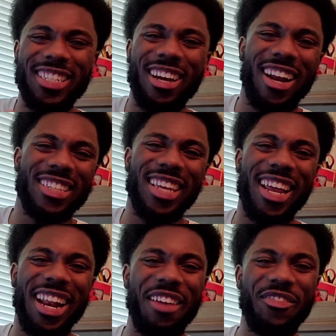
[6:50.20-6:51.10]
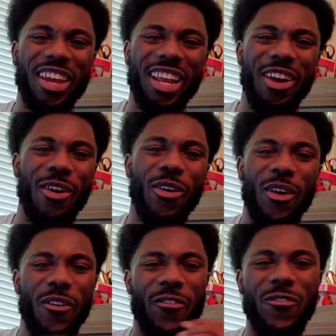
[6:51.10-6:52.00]
y'all that's the end of that video.
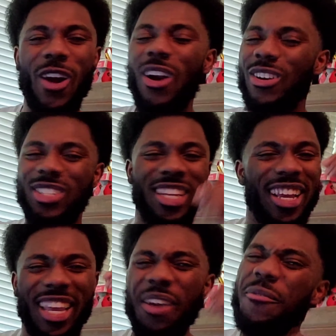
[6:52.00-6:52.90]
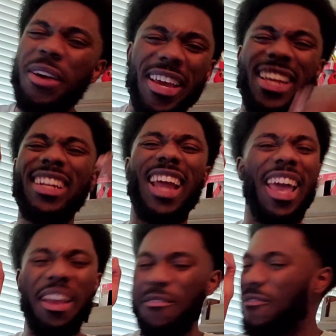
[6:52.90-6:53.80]
First, can we
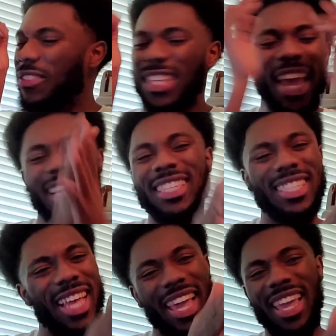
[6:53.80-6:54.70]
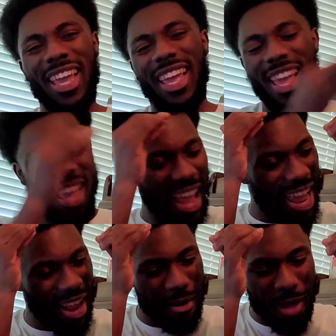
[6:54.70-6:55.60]
take a second
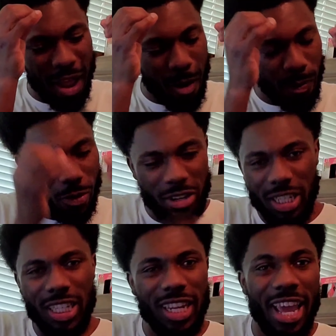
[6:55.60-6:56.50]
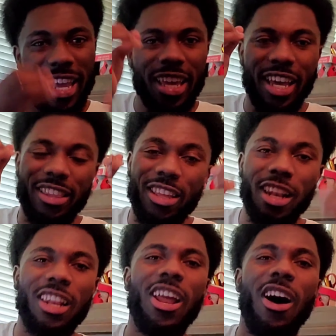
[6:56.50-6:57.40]
and, and appreciate
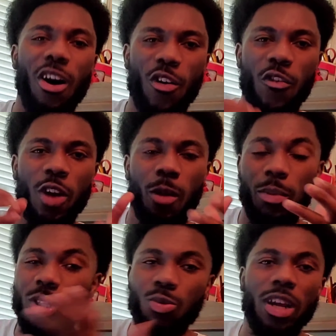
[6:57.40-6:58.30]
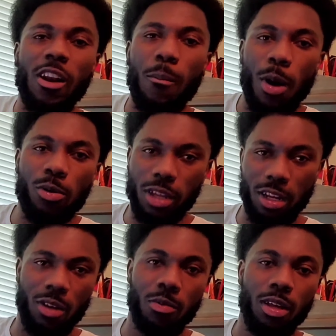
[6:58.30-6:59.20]
the love between the both of
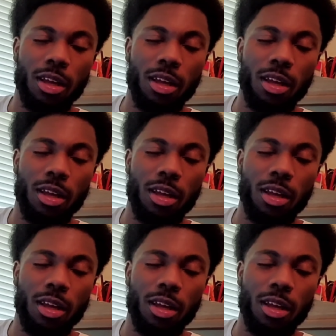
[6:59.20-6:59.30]
them?